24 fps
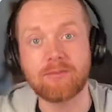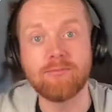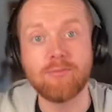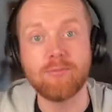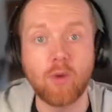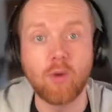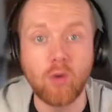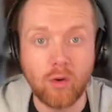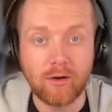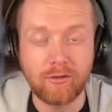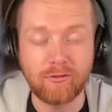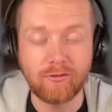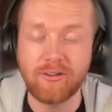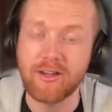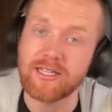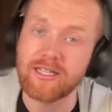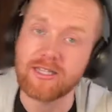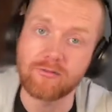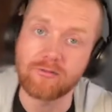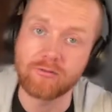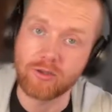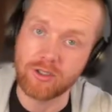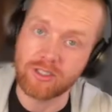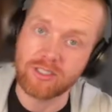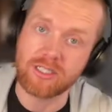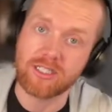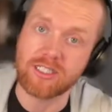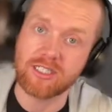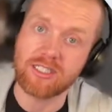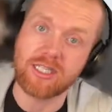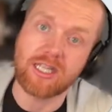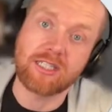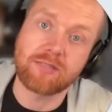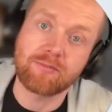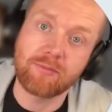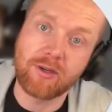more effective risk
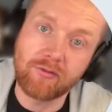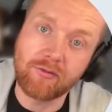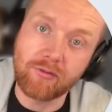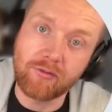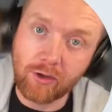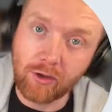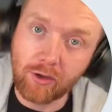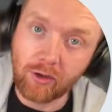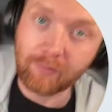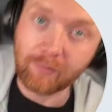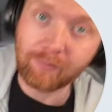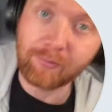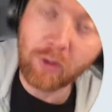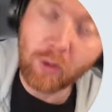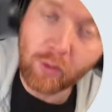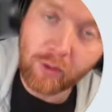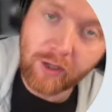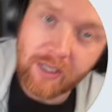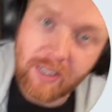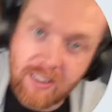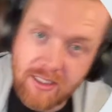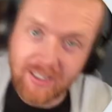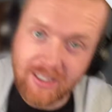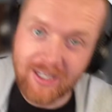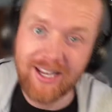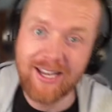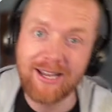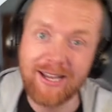assessment for your employees,